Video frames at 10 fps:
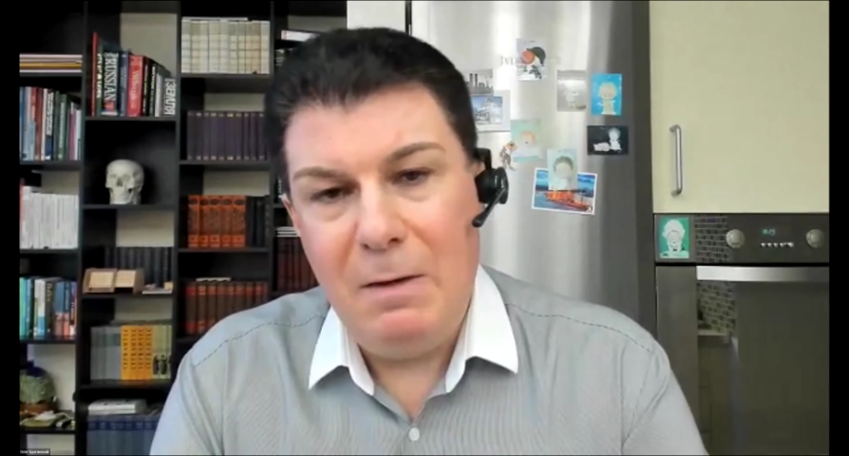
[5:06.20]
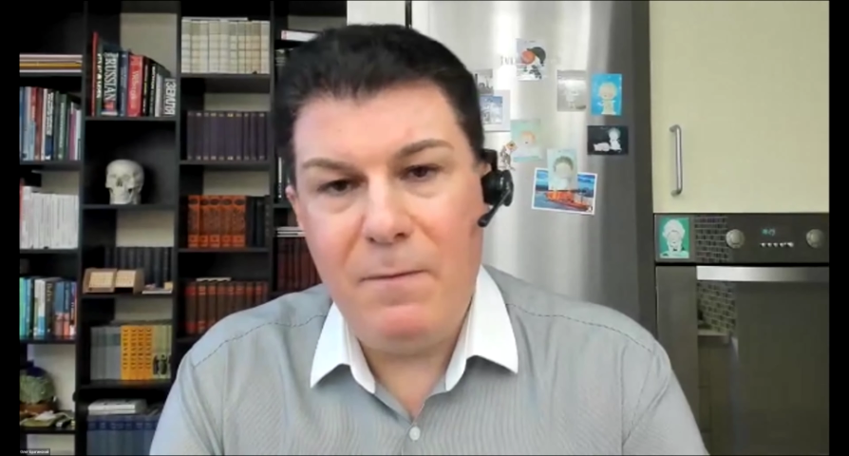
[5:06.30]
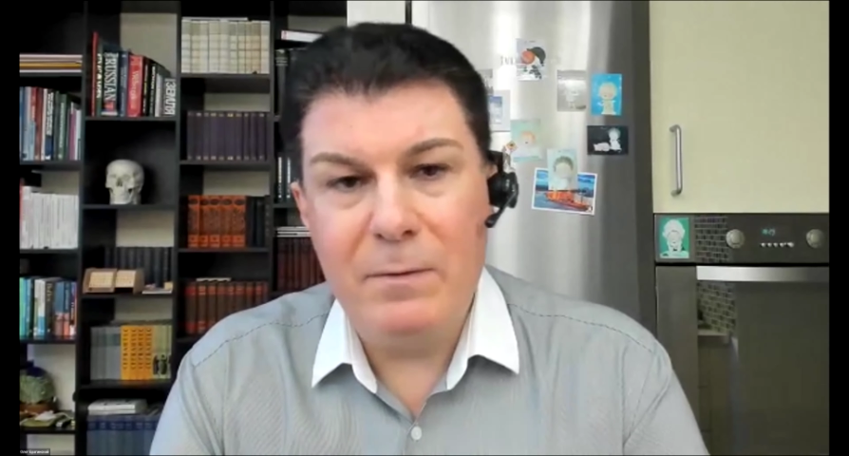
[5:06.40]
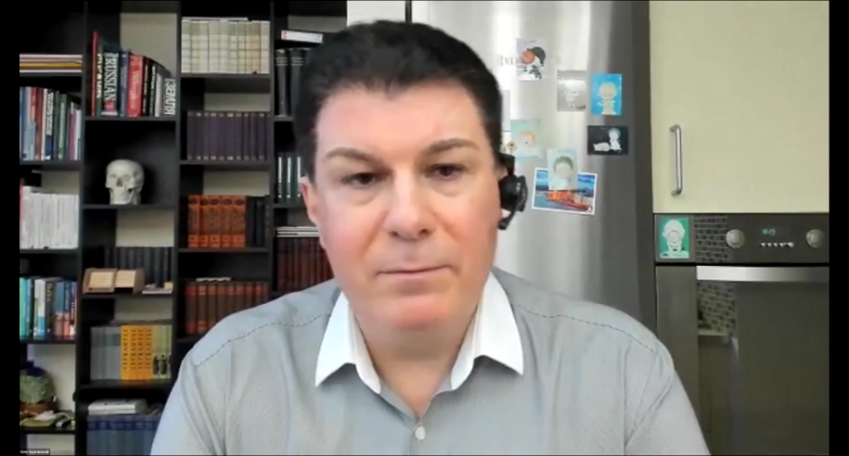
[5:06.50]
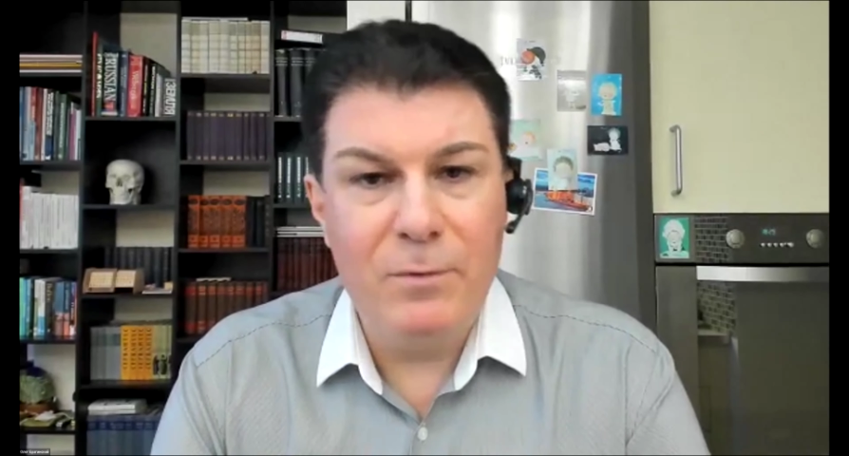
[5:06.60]

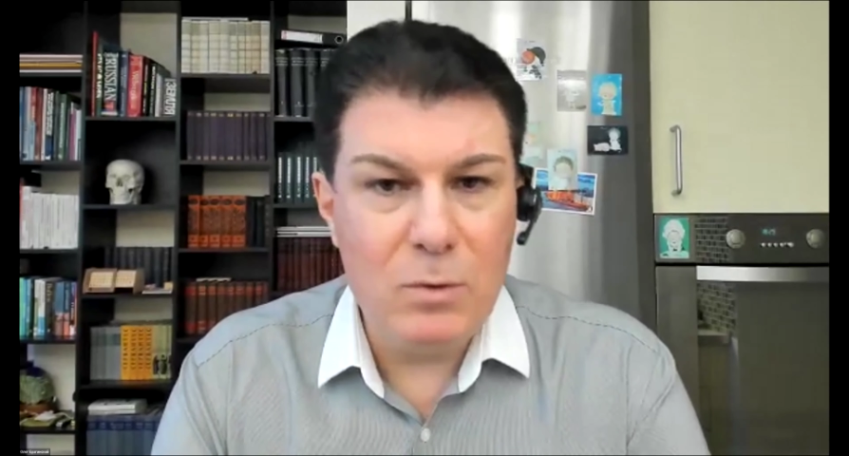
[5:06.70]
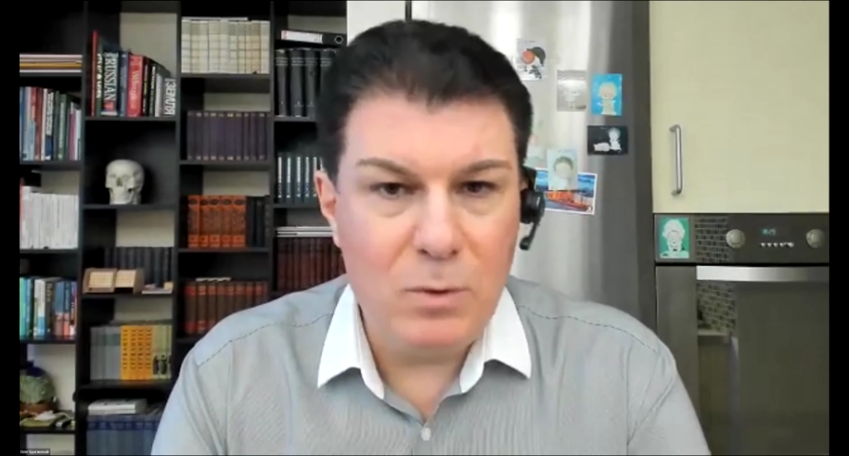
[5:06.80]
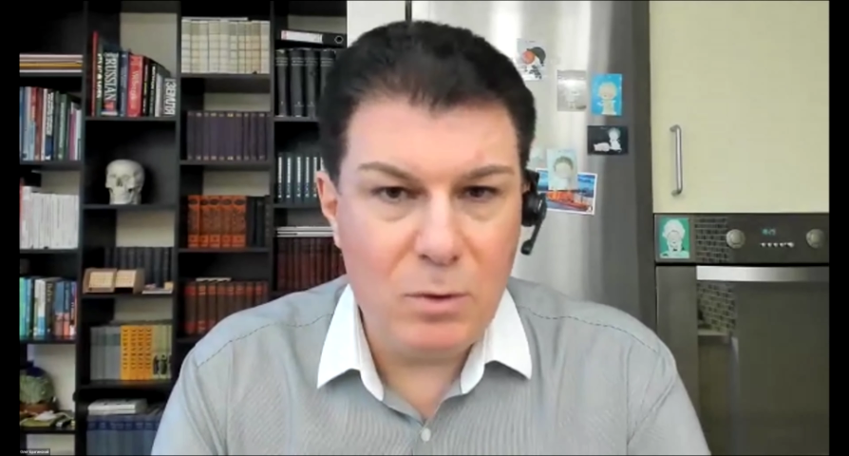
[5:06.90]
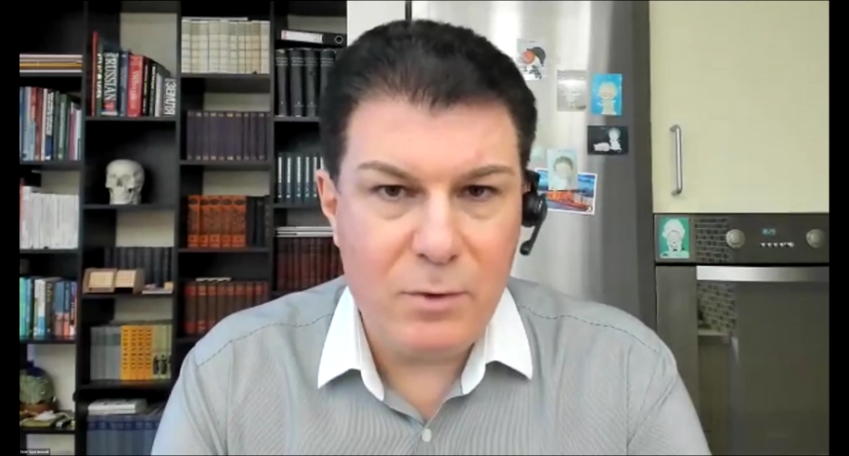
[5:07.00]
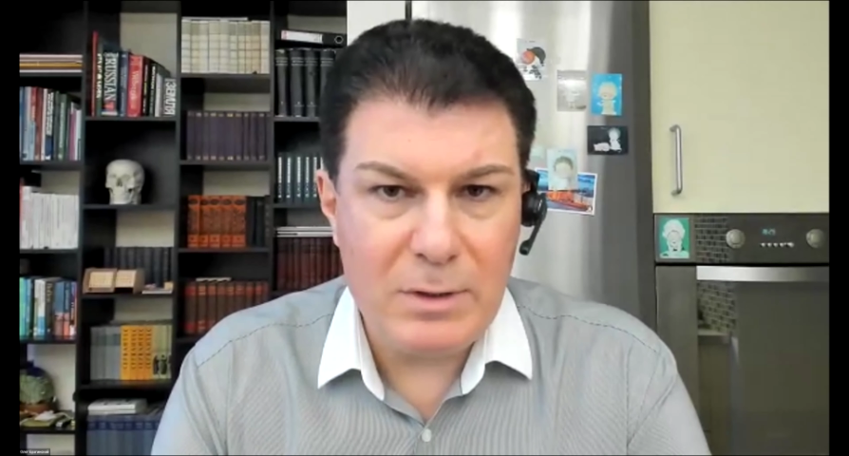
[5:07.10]
If you'll
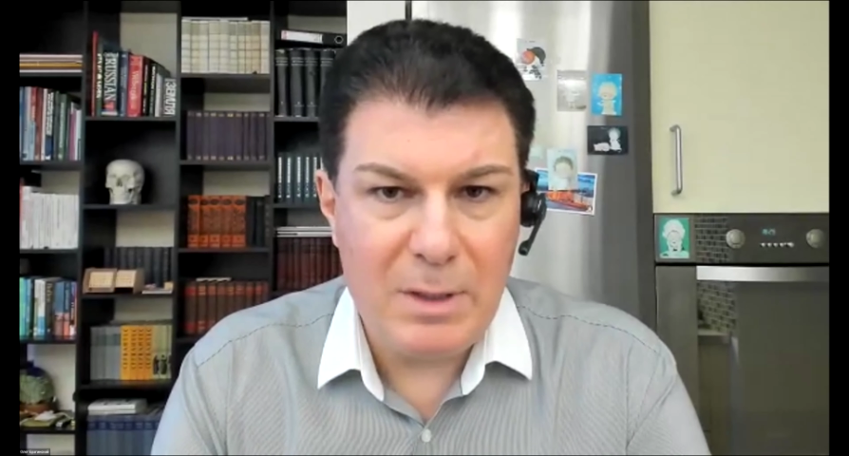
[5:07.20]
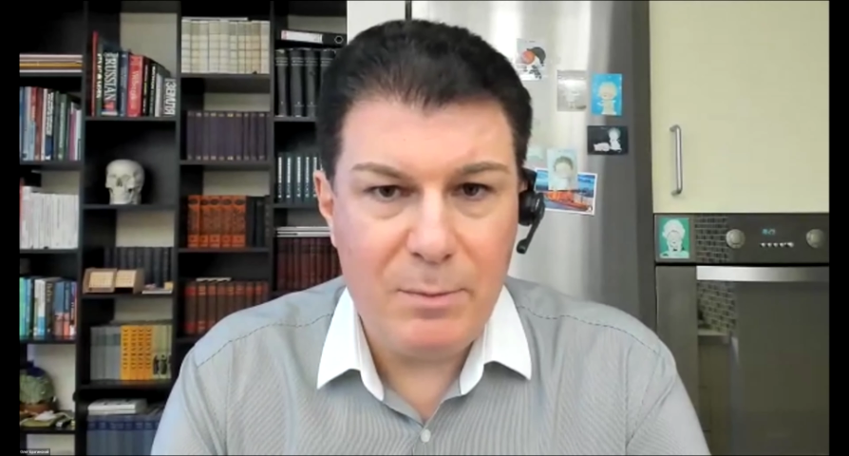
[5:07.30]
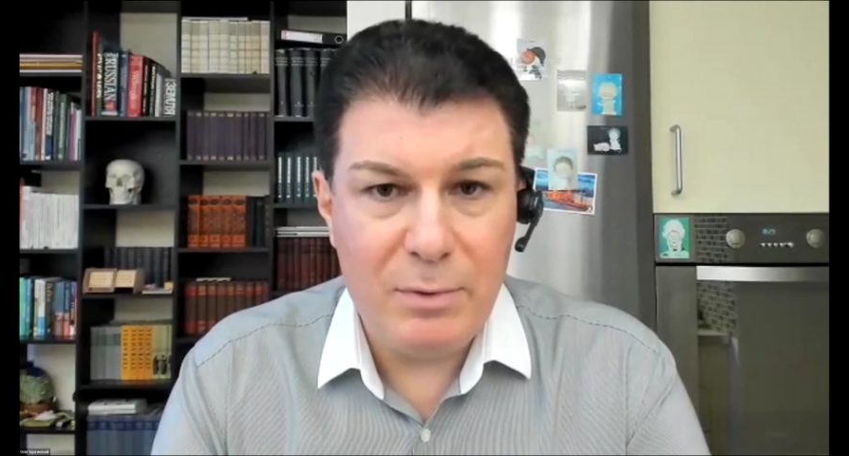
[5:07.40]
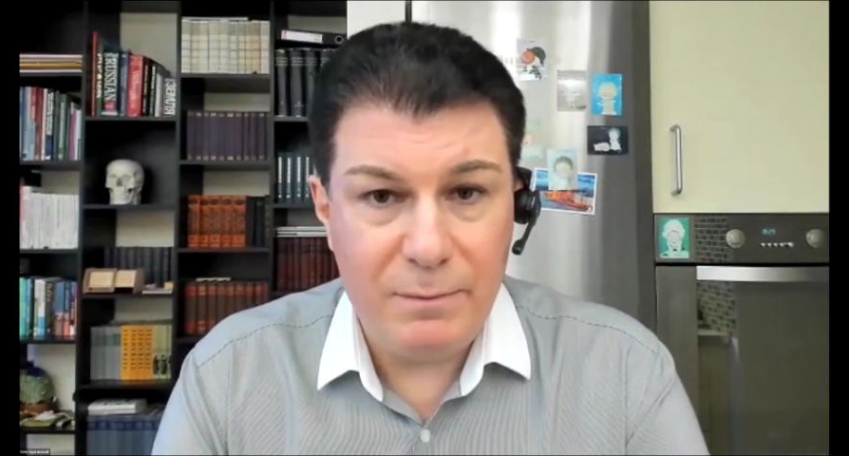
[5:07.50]
use, for example,